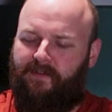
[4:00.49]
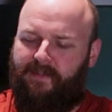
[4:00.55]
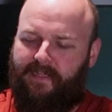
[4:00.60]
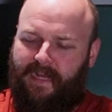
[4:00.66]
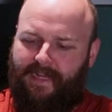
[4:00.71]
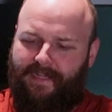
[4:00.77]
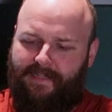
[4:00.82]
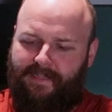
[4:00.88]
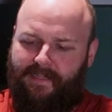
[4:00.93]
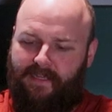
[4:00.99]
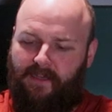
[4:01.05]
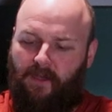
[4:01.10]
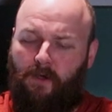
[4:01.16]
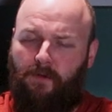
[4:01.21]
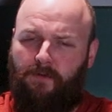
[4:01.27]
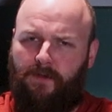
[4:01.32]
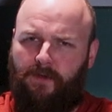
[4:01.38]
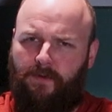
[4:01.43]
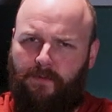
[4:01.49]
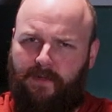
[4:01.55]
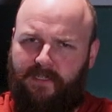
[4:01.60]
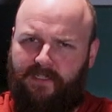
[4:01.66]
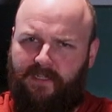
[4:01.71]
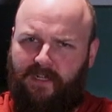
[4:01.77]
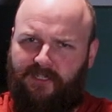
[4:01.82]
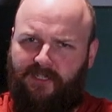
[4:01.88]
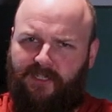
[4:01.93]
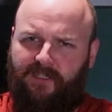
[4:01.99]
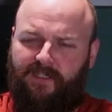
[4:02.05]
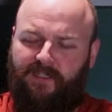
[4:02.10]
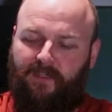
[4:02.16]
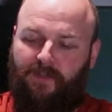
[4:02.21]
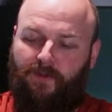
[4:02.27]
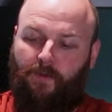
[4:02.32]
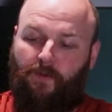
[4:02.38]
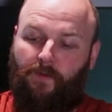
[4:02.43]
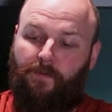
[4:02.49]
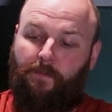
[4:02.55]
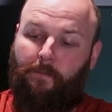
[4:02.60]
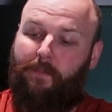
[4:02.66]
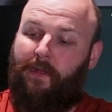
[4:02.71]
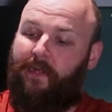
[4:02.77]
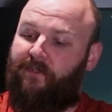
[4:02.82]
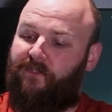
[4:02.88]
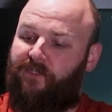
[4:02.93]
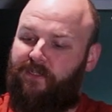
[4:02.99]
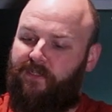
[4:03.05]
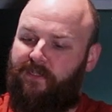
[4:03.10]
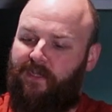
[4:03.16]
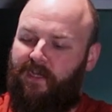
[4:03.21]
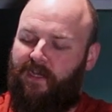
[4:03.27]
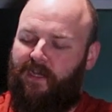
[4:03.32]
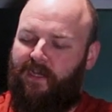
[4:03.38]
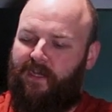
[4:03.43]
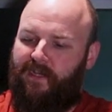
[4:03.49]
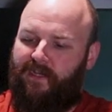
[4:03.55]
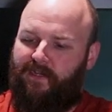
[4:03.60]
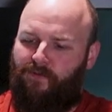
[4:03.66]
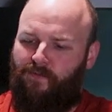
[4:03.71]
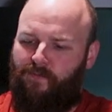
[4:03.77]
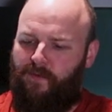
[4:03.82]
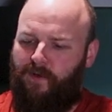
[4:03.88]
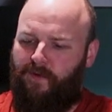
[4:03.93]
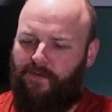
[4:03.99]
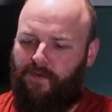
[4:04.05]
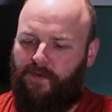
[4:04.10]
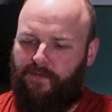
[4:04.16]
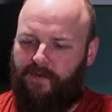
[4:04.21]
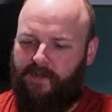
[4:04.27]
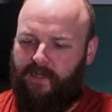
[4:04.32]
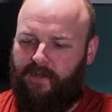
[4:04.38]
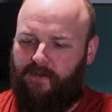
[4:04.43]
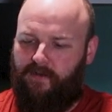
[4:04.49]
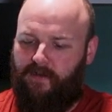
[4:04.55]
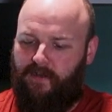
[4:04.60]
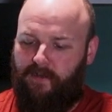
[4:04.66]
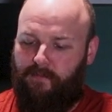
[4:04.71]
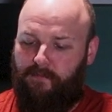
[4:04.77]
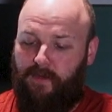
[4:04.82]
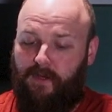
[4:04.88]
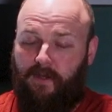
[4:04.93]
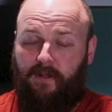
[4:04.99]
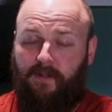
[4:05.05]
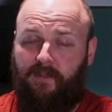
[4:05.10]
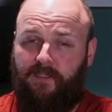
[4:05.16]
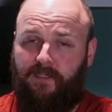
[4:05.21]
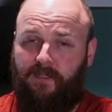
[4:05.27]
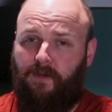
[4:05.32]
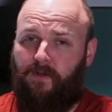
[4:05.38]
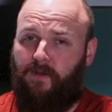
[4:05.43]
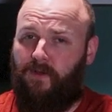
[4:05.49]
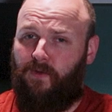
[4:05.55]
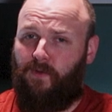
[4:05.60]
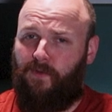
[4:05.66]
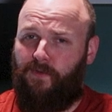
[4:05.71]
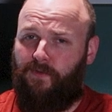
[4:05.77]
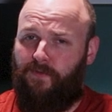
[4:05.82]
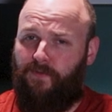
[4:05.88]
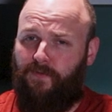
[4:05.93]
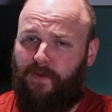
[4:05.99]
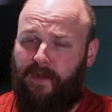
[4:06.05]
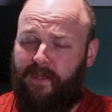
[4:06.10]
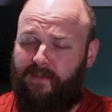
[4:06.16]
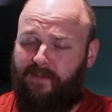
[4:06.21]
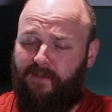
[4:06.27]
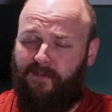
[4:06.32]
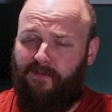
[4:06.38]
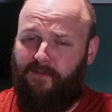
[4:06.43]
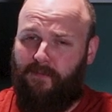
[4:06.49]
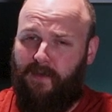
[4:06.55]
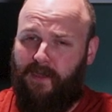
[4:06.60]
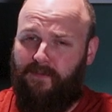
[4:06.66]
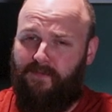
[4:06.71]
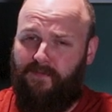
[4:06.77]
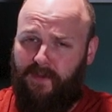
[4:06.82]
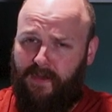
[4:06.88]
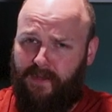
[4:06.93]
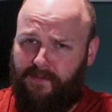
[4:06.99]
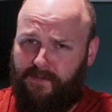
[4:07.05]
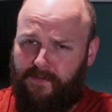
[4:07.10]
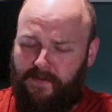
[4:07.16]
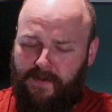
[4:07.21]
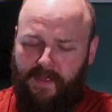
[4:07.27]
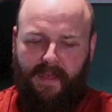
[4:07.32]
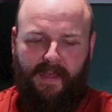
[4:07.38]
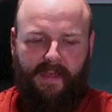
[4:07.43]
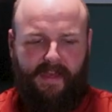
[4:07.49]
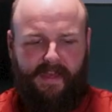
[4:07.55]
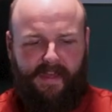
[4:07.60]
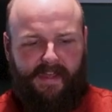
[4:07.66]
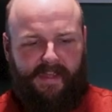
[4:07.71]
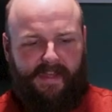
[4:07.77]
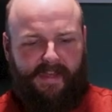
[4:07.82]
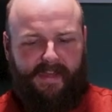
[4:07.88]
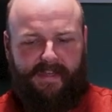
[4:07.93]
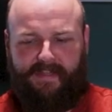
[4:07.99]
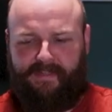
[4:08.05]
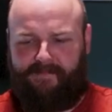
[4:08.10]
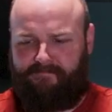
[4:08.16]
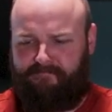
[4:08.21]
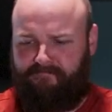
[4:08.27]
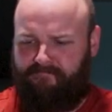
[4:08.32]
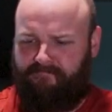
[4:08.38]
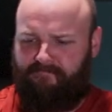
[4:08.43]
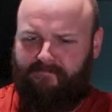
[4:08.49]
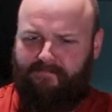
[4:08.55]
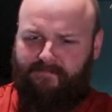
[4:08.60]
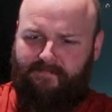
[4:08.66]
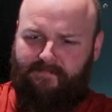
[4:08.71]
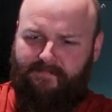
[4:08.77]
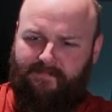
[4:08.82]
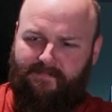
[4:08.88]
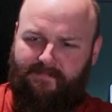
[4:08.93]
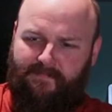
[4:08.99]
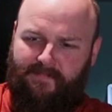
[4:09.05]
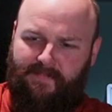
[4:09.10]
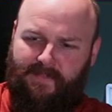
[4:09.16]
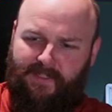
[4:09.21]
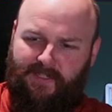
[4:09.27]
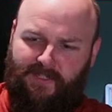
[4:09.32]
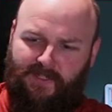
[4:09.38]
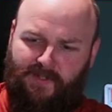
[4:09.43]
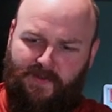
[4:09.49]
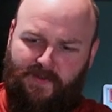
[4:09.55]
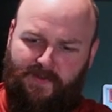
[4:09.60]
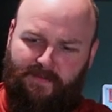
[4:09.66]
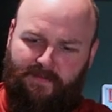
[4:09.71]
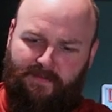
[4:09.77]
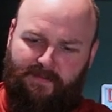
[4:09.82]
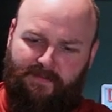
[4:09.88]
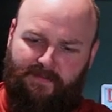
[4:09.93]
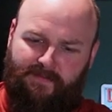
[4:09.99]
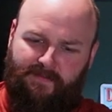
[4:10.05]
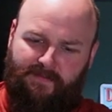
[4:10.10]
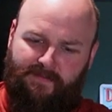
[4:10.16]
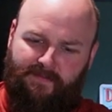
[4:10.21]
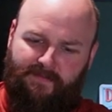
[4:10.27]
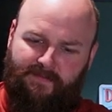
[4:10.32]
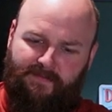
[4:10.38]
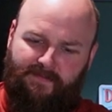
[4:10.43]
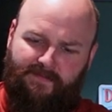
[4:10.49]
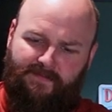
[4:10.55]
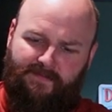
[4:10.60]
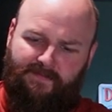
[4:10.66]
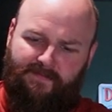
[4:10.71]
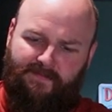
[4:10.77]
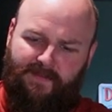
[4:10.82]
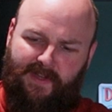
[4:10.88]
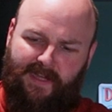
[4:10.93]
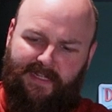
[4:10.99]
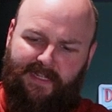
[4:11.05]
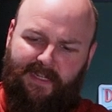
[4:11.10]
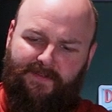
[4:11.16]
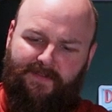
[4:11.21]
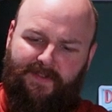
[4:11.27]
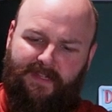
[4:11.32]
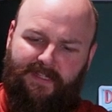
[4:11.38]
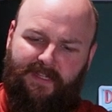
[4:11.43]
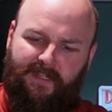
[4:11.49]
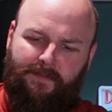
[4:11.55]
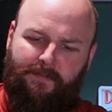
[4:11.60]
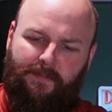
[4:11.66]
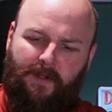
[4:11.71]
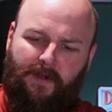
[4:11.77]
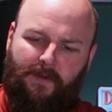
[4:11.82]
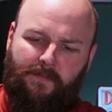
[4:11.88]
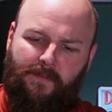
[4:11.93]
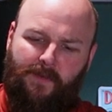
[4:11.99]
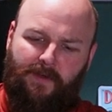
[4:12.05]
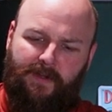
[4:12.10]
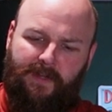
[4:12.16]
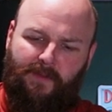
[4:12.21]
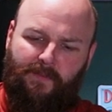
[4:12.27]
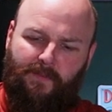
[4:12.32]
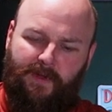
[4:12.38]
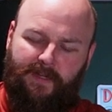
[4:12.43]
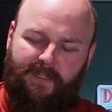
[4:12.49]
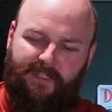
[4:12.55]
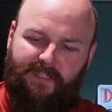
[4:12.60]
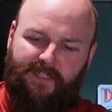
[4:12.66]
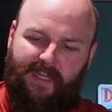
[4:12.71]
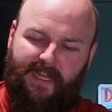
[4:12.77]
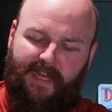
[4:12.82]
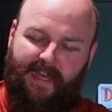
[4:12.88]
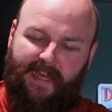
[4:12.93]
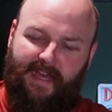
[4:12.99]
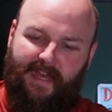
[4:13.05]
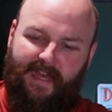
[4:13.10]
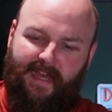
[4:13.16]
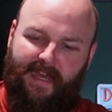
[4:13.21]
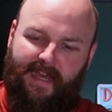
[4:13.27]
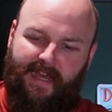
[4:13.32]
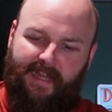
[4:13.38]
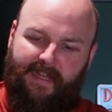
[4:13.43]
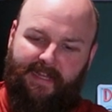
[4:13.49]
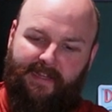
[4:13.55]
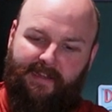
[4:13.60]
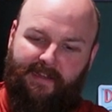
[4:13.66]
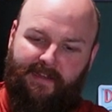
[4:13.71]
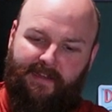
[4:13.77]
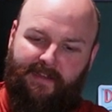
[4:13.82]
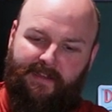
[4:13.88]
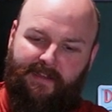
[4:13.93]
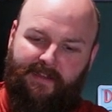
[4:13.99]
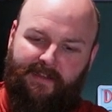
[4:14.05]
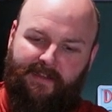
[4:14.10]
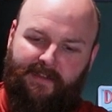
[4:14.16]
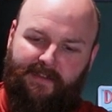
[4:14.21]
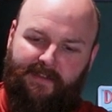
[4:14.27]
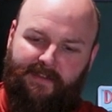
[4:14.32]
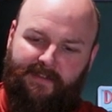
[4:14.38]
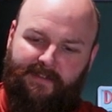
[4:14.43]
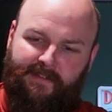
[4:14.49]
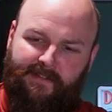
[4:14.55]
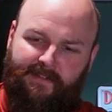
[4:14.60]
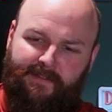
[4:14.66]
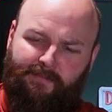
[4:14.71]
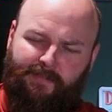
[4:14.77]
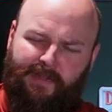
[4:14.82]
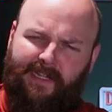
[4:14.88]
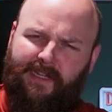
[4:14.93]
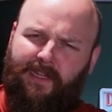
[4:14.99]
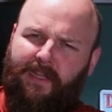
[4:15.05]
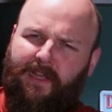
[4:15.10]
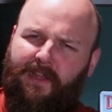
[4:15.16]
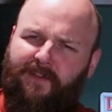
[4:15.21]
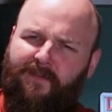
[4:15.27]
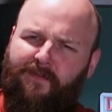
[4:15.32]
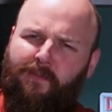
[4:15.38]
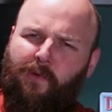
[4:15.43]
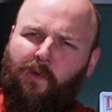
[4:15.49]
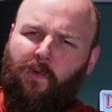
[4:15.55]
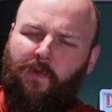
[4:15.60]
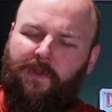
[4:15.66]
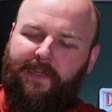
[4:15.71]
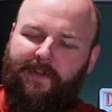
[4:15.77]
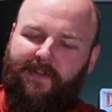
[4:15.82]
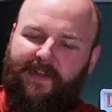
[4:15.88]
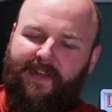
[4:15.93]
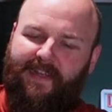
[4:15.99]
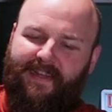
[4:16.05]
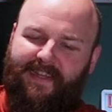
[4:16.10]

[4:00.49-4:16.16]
out that the owner was not just an old Belgian who moved over there, but also an old friend of my father. Uh, so I did visit the bar more than once and played a lot of pool there.